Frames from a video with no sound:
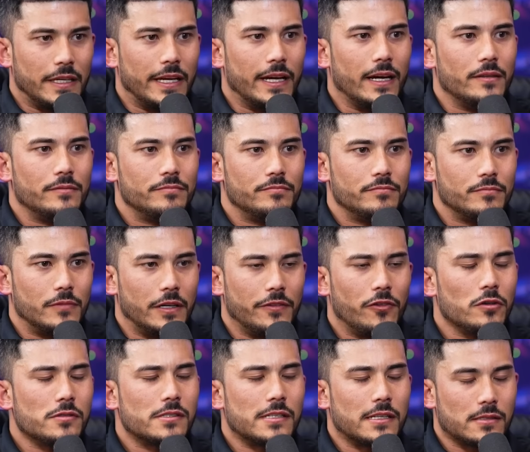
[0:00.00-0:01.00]
Like, yeah, we've
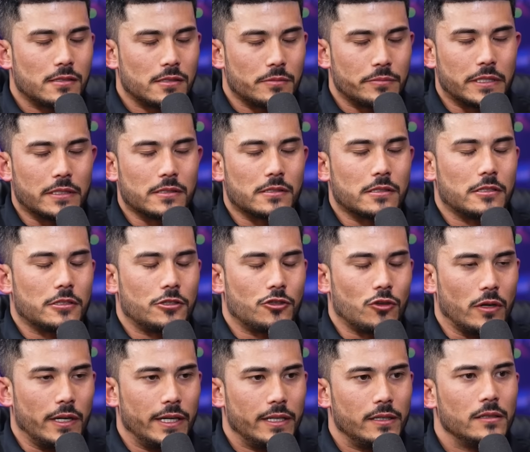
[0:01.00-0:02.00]
wholesaled some deals in
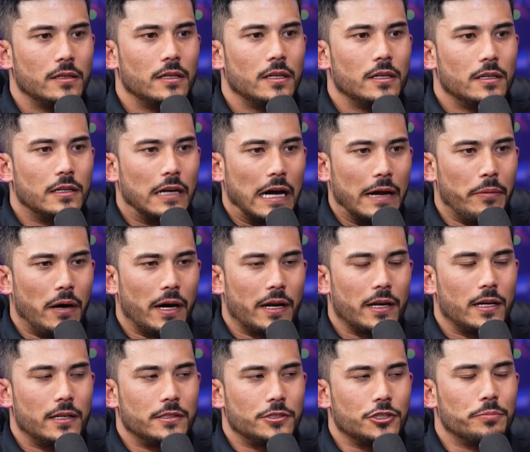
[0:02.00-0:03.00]
Detroit. Yeah, I bought
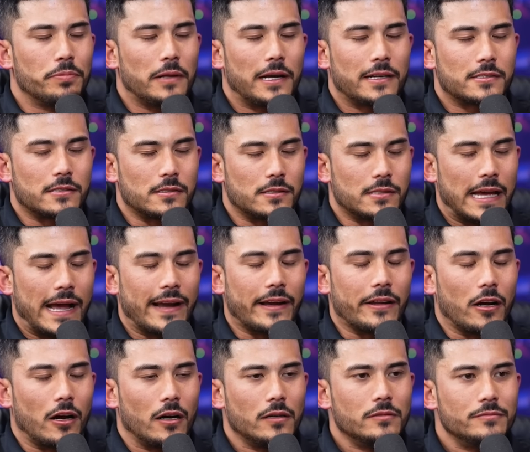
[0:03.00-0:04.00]
a duplex in
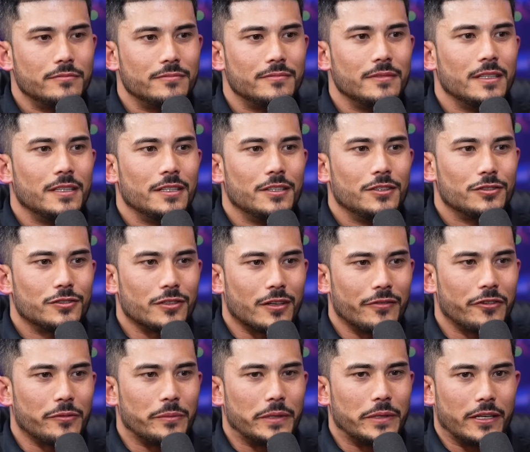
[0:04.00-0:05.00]
Saginaw, so I'm
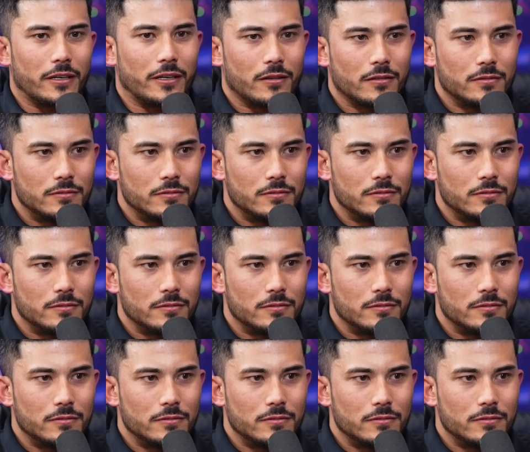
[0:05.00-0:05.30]
familiar.